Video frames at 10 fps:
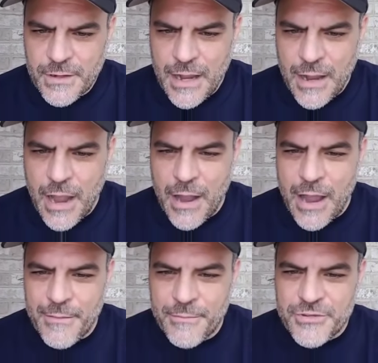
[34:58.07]
Uh,
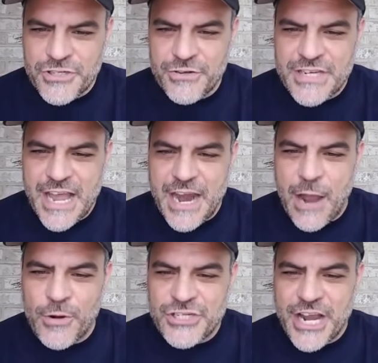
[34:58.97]
I, I, Suzanne,
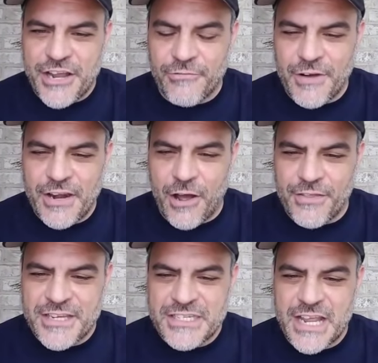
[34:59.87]
I wish I could read all
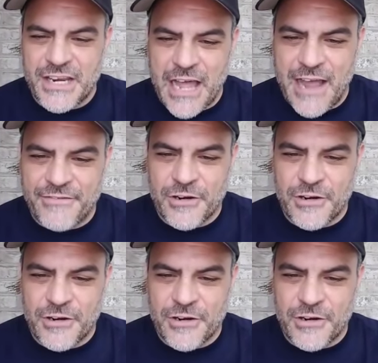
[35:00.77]
this in live